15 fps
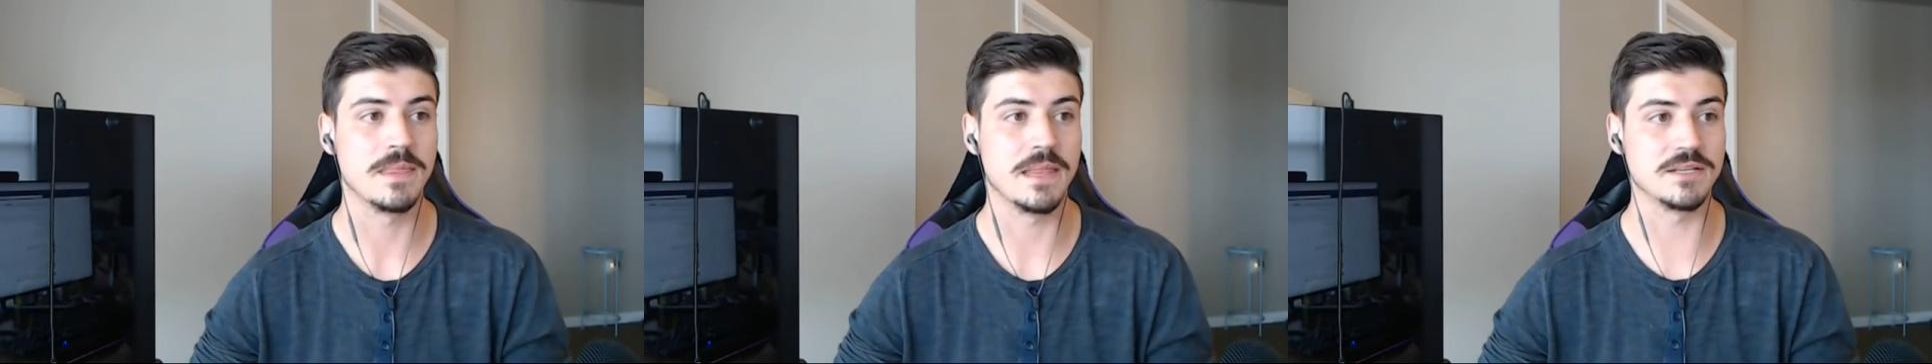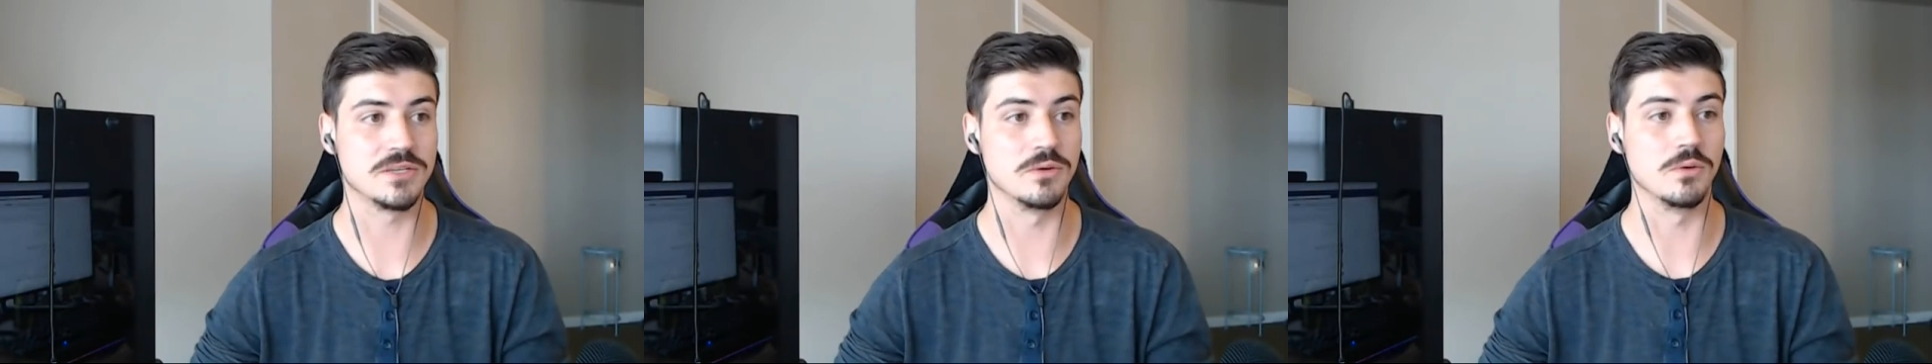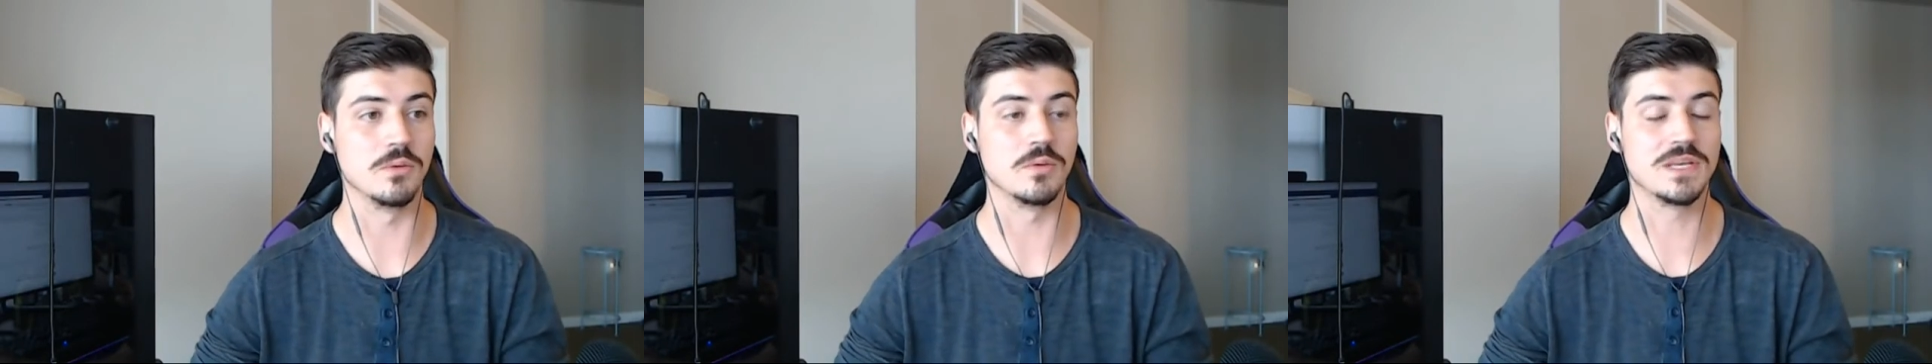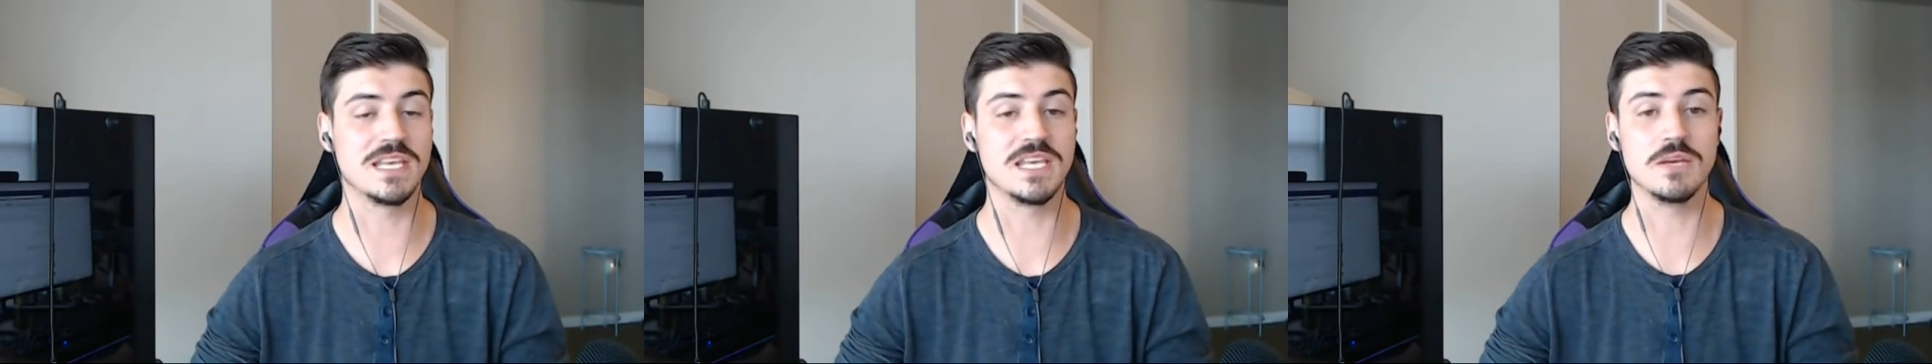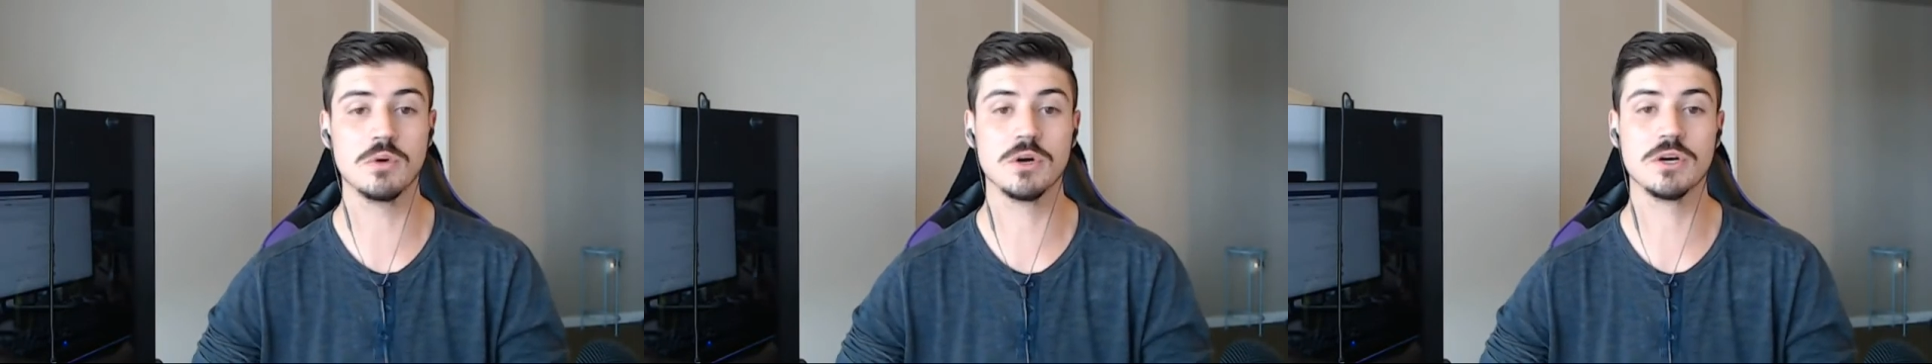So
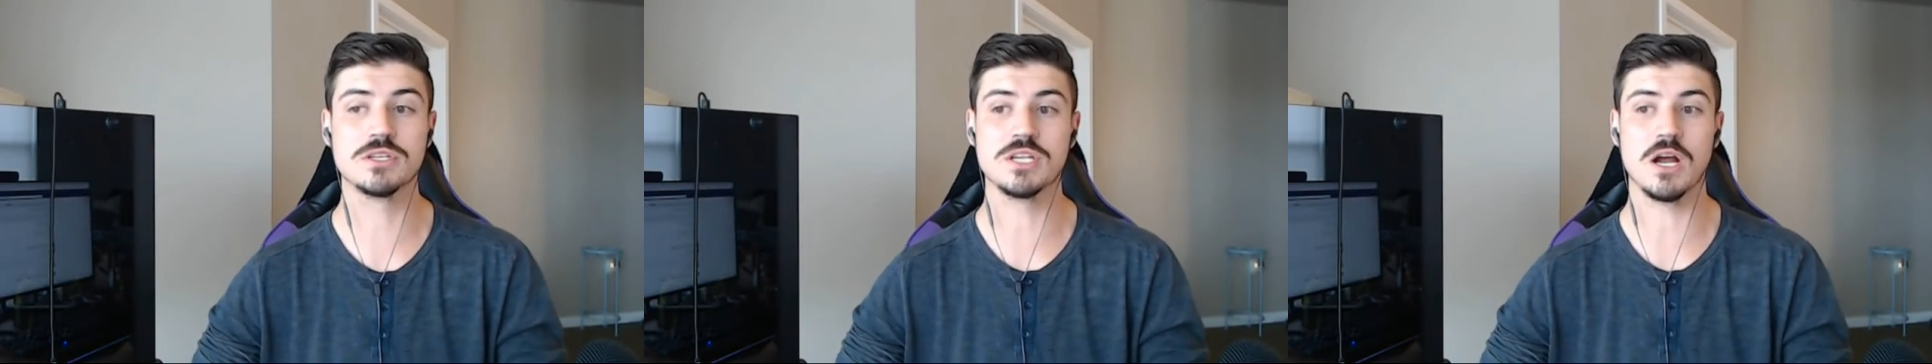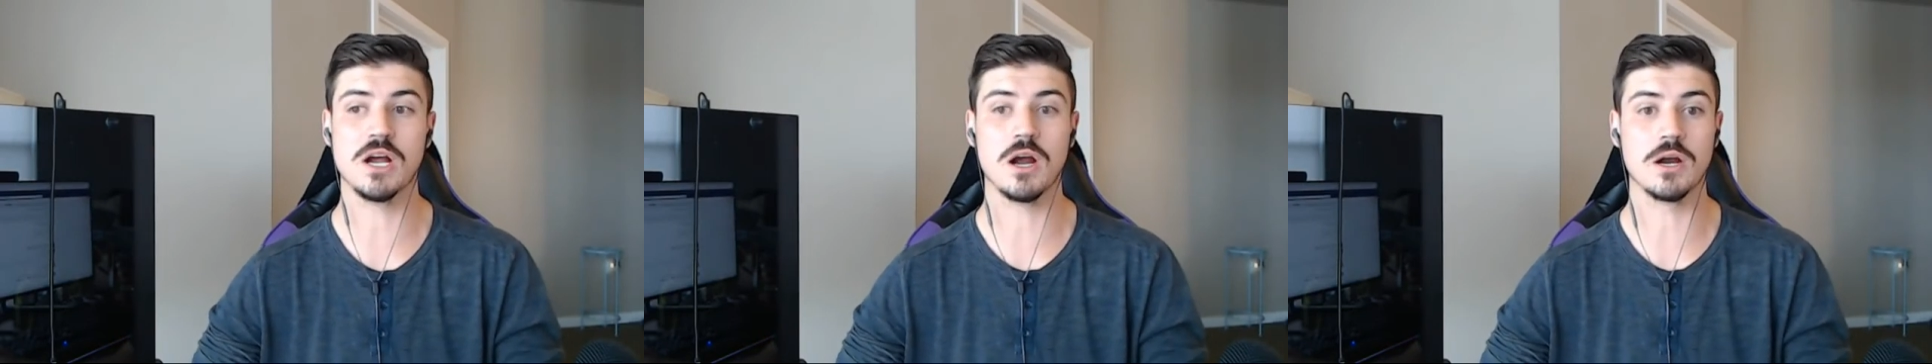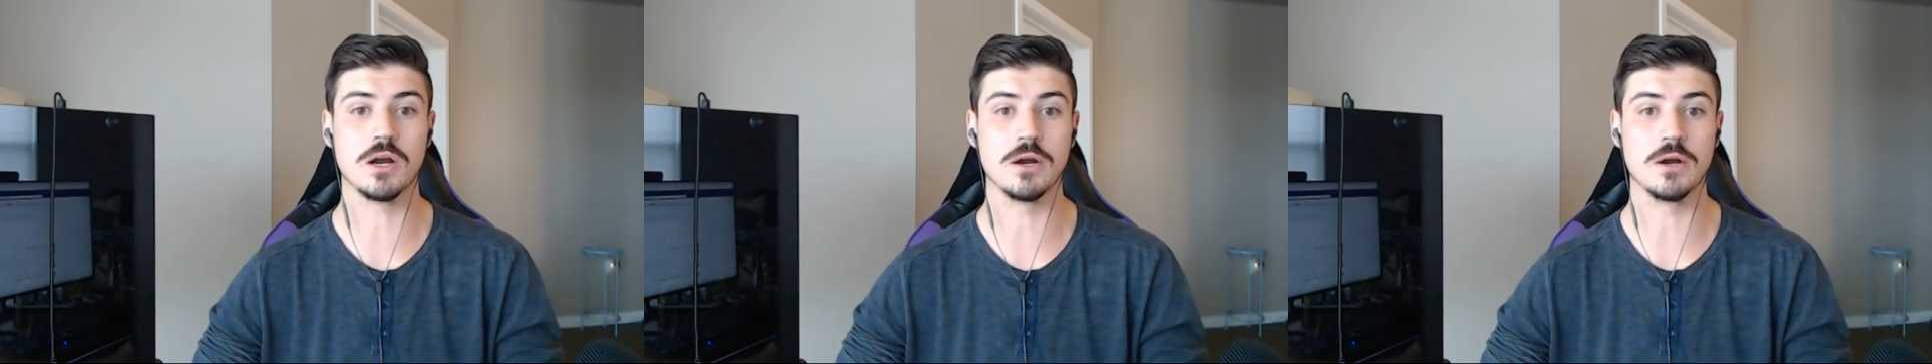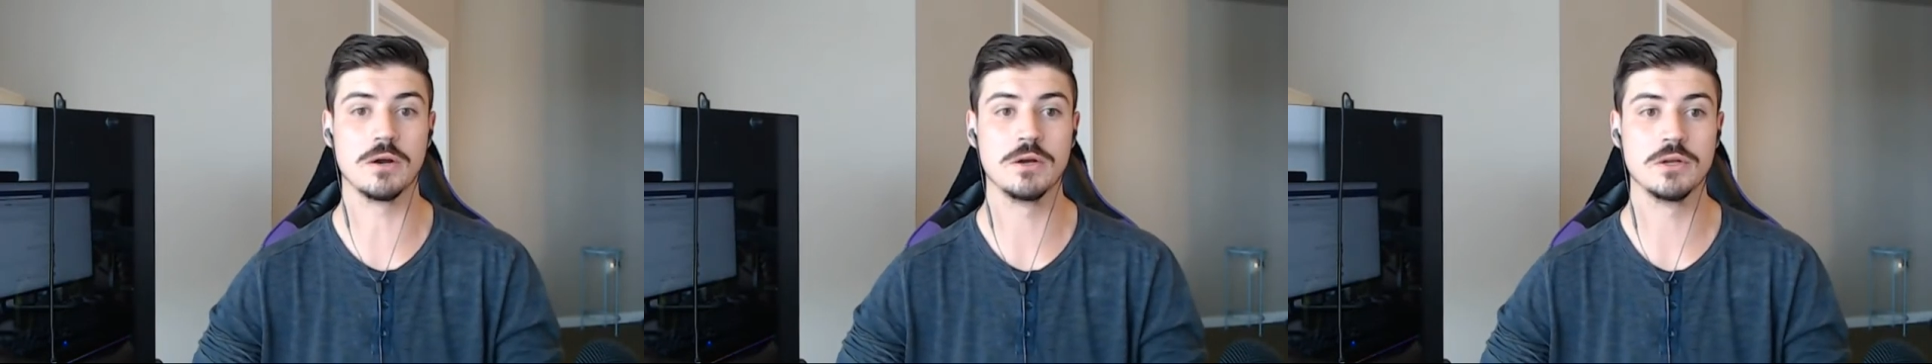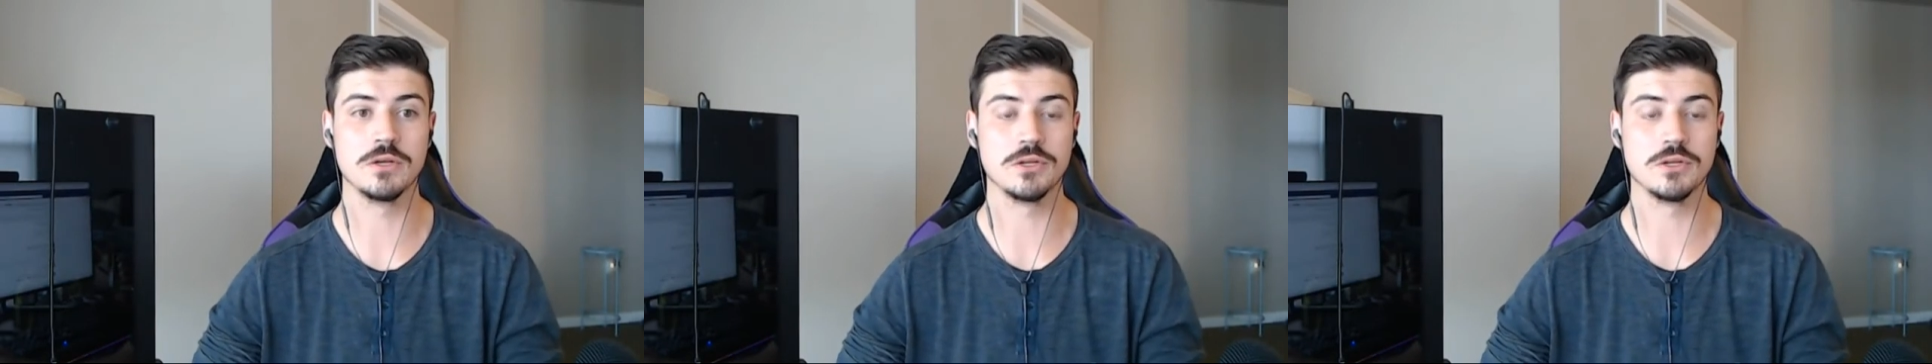keywords are